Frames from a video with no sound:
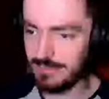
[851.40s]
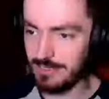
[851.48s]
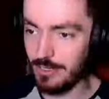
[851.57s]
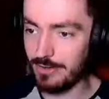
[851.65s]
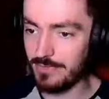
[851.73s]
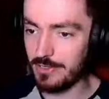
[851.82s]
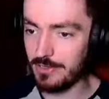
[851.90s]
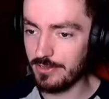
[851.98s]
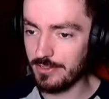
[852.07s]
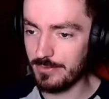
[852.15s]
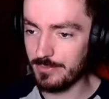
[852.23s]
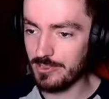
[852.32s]
Oh, I've only got
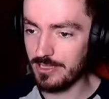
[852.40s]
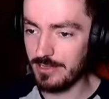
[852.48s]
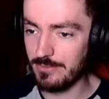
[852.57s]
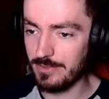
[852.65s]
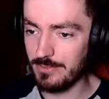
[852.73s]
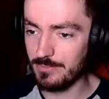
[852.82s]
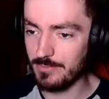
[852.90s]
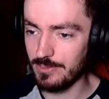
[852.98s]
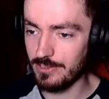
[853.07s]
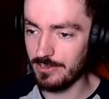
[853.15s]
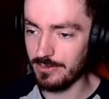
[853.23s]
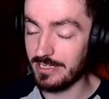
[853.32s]
so much time to
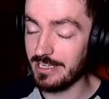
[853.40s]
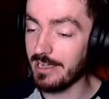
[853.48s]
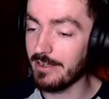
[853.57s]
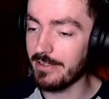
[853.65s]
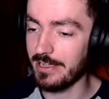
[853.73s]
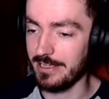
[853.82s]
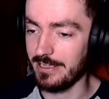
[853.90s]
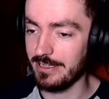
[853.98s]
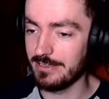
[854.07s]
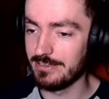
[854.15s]
look. Okay.